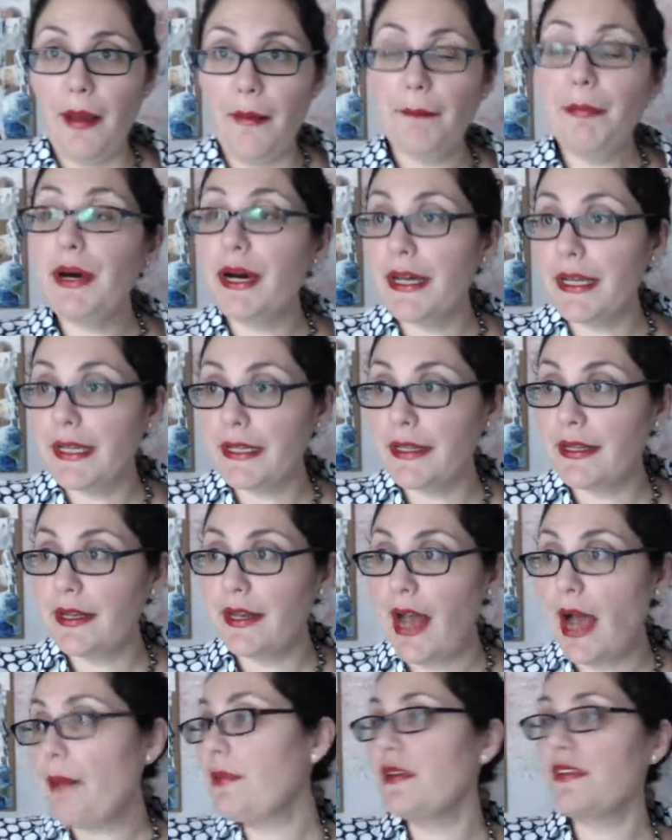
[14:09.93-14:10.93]
But
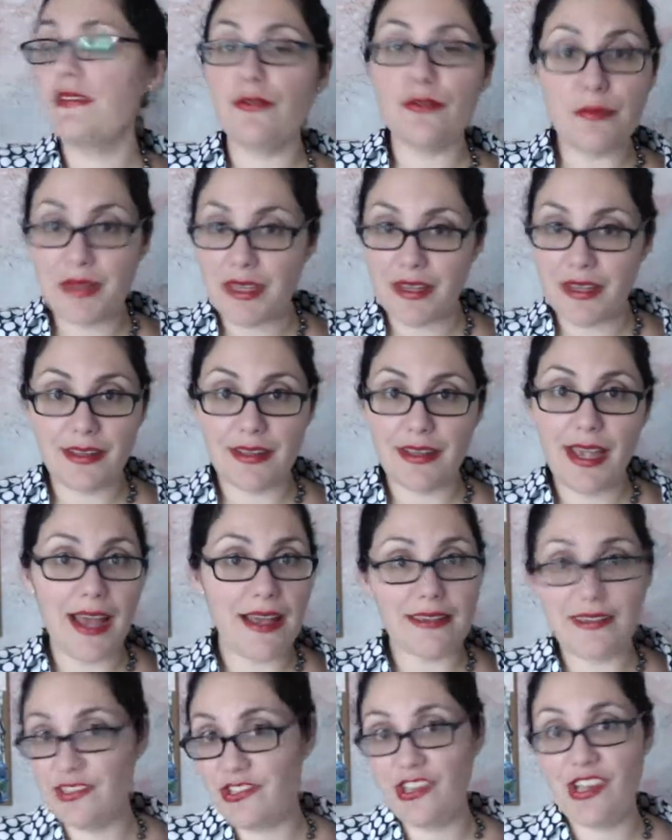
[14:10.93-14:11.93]
I'm assuming it
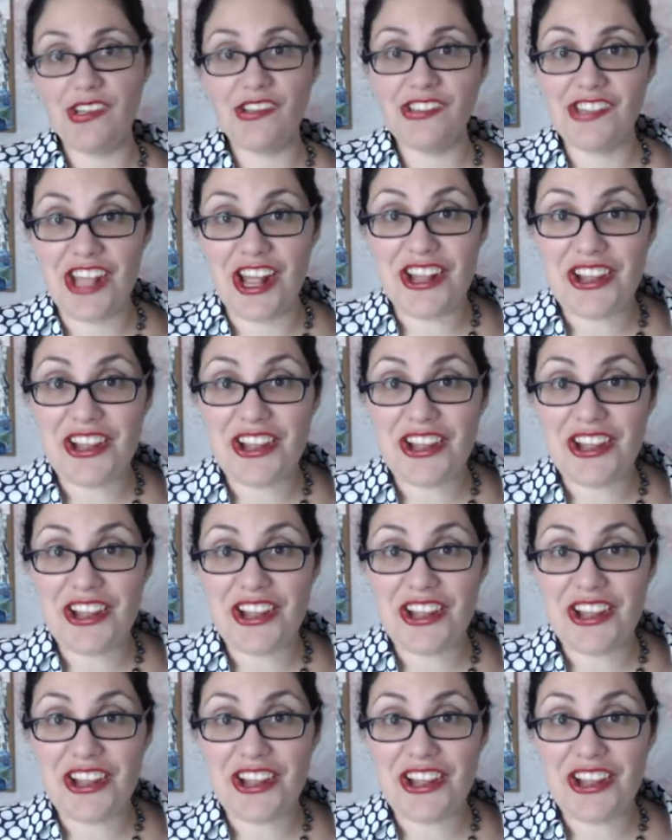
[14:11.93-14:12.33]
hasn't changed